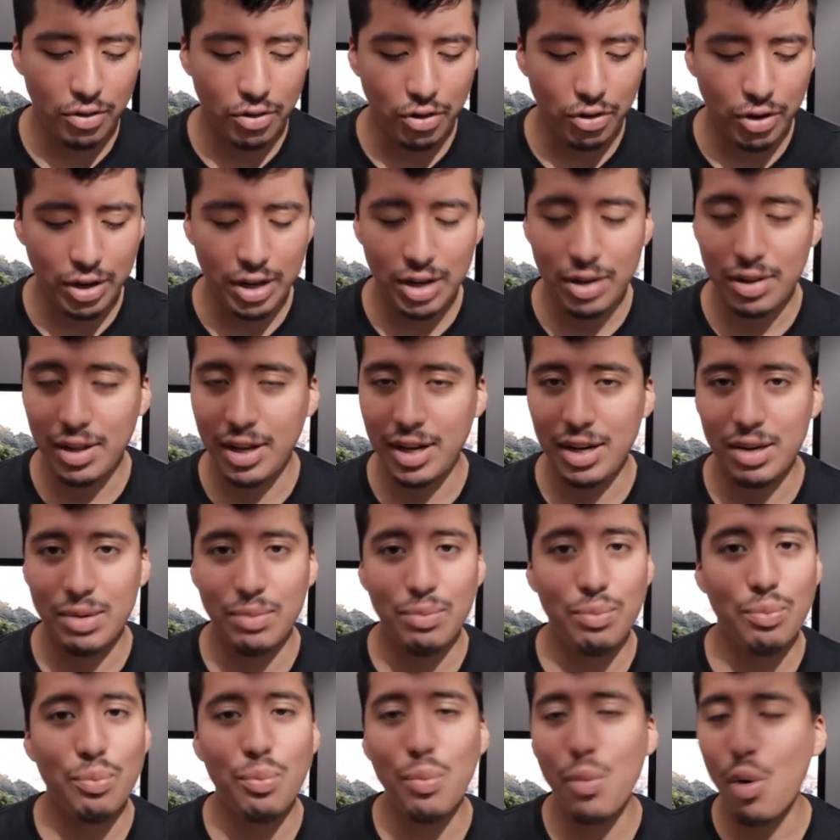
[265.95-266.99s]
of Duty, like
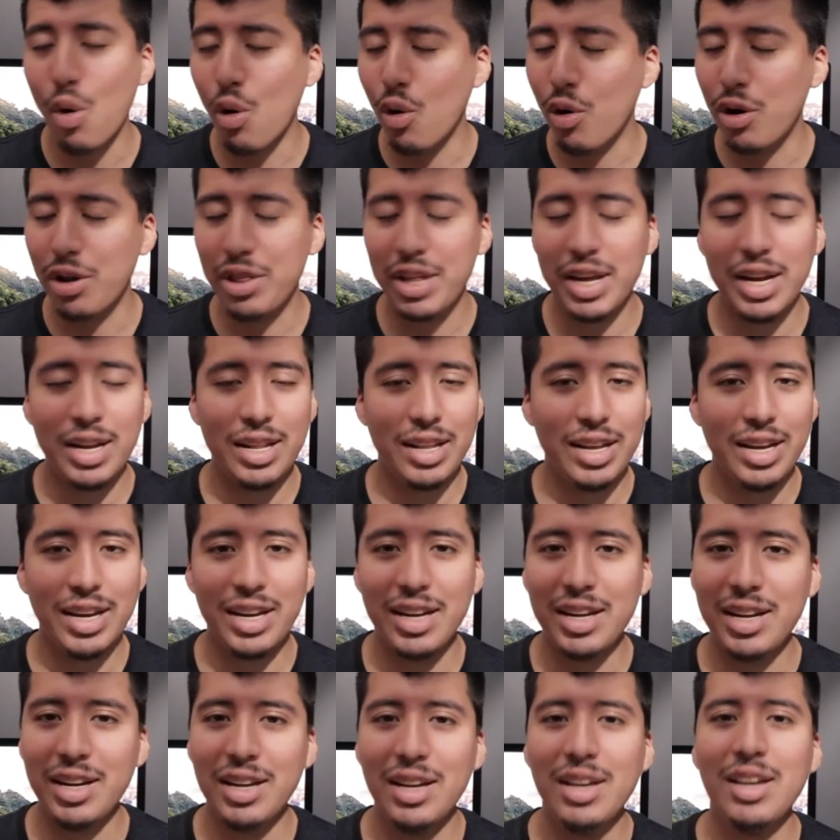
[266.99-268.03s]
more than
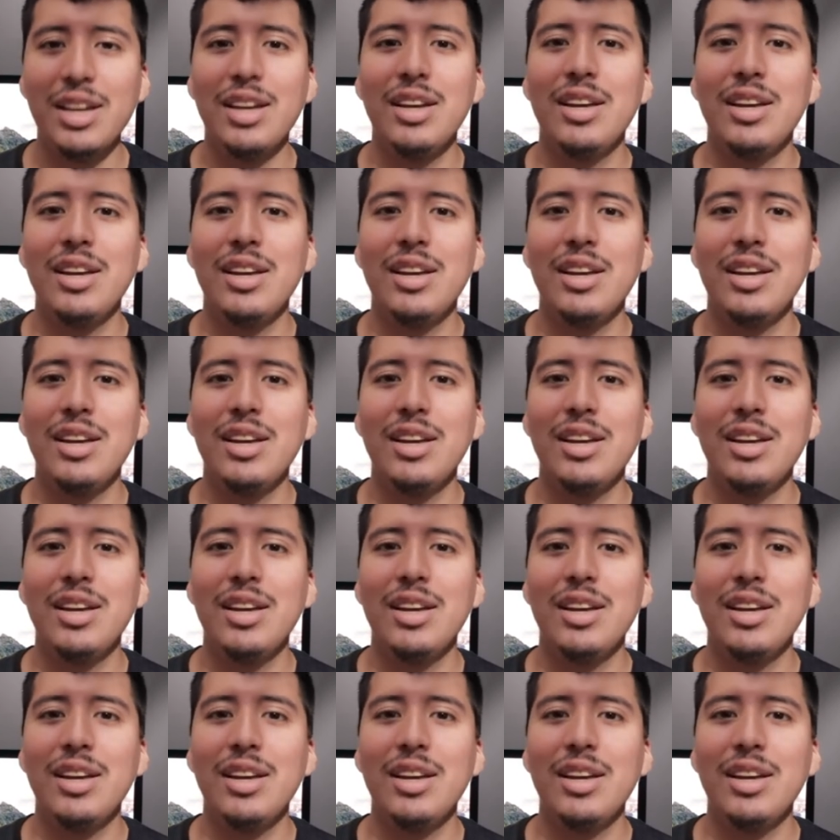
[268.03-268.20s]
like